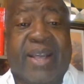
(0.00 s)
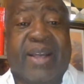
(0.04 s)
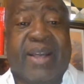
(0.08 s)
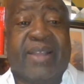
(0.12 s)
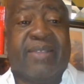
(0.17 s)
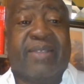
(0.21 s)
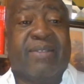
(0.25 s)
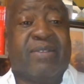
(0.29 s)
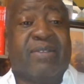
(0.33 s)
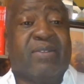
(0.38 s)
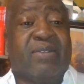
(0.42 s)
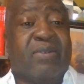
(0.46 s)

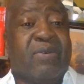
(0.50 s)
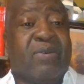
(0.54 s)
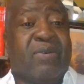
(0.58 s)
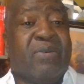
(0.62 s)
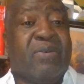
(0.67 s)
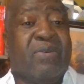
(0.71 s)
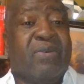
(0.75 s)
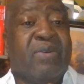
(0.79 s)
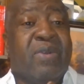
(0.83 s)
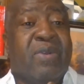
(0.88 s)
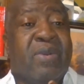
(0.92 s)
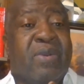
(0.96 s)
and
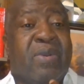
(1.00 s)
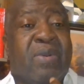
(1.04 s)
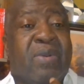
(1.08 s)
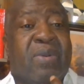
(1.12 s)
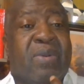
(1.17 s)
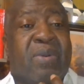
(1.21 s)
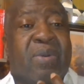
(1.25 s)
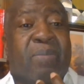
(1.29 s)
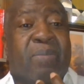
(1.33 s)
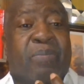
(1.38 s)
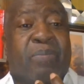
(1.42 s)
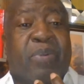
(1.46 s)
to
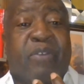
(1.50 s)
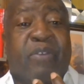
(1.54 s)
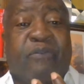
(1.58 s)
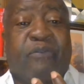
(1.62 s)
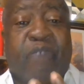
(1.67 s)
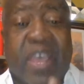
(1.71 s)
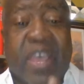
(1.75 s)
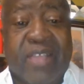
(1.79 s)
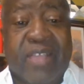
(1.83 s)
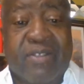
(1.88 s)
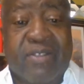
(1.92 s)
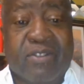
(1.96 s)

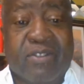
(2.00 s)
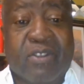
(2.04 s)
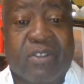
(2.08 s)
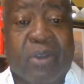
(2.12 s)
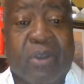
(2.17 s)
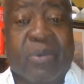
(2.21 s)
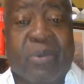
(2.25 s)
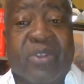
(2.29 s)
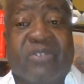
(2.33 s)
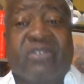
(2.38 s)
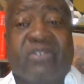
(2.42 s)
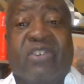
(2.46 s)
prevent
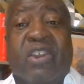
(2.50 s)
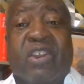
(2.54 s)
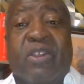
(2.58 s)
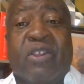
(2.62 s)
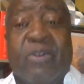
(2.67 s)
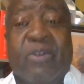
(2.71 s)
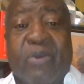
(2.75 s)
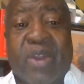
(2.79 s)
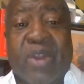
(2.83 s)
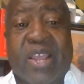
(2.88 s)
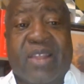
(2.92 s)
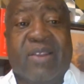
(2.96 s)
our
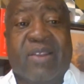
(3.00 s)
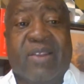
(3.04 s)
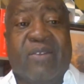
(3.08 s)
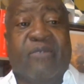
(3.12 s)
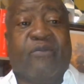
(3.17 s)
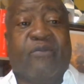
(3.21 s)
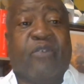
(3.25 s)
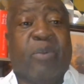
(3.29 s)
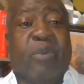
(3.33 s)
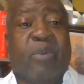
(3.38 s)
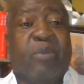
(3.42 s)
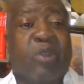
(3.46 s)
children
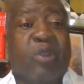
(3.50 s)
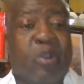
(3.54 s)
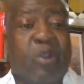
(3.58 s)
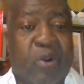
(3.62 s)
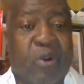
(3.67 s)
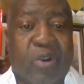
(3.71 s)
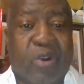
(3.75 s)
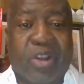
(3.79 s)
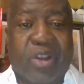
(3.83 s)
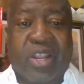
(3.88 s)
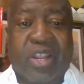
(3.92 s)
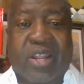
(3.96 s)
from
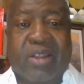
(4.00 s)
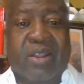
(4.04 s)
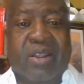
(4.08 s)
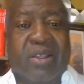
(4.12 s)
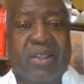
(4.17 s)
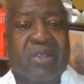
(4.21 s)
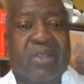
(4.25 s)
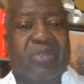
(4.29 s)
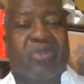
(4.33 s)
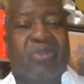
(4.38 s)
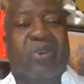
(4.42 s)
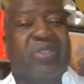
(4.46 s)
learning.
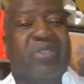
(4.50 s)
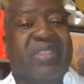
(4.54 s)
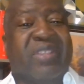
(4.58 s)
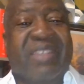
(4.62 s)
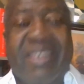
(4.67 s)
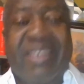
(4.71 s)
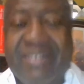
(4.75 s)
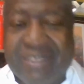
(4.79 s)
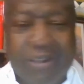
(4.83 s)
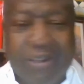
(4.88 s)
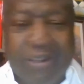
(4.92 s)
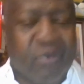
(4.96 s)
No
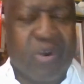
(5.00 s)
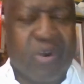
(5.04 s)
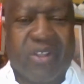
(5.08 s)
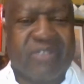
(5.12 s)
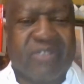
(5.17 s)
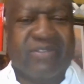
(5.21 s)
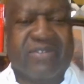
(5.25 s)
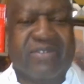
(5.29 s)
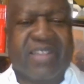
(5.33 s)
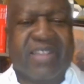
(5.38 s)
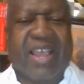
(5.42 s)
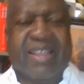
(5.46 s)
teacher
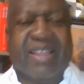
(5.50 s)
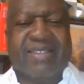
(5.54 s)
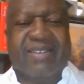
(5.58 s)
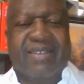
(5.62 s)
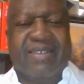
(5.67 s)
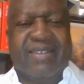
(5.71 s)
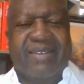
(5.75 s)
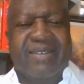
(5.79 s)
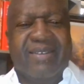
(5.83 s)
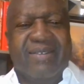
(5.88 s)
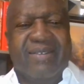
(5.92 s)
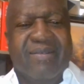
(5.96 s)
wants that.
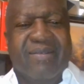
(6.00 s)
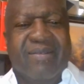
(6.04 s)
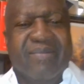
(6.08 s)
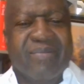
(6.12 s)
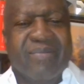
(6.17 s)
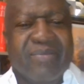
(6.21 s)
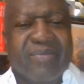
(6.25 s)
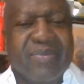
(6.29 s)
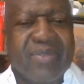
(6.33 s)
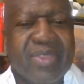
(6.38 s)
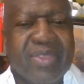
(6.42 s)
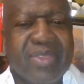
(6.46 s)

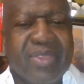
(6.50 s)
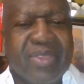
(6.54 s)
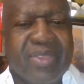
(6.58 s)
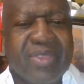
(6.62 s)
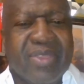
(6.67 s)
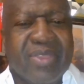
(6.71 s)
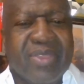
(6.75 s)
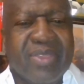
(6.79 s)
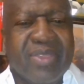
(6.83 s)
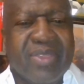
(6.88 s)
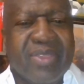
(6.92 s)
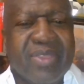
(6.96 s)

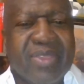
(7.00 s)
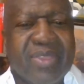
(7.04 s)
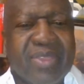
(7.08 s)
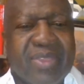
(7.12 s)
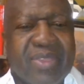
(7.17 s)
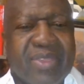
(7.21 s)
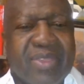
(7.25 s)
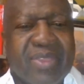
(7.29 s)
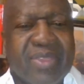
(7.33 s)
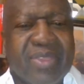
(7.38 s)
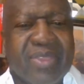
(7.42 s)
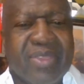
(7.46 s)
And so when
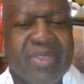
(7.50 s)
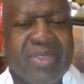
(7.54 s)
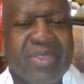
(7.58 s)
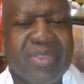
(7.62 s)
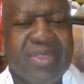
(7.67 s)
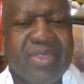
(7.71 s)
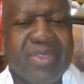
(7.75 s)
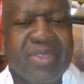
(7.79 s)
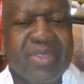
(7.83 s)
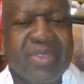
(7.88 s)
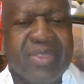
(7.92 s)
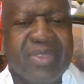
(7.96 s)
teachers
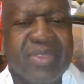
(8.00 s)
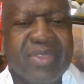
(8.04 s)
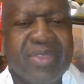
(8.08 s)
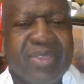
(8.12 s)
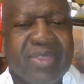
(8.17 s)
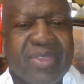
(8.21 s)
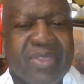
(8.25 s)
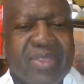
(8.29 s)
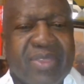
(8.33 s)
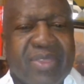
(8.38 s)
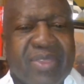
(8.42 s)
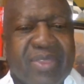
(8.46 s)

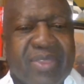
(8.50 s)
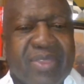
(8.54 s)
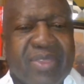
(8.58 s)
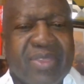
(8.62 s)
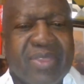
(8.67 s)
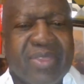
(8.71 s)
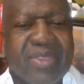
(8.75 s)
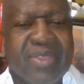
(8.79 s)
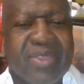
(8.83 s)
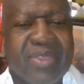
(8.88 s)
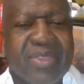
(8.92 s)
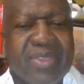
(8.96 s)
take
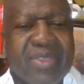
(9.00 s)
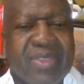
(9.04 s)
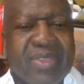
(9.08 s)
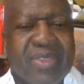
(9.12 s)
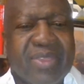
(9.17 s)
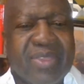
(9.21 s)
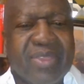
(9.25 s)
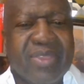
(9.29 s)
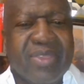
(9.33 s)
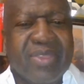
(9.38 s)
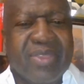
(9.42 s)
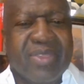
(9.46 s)

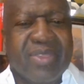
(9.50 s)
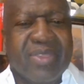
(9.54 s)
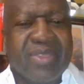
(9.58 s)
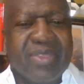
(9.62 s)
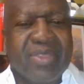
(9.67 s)
the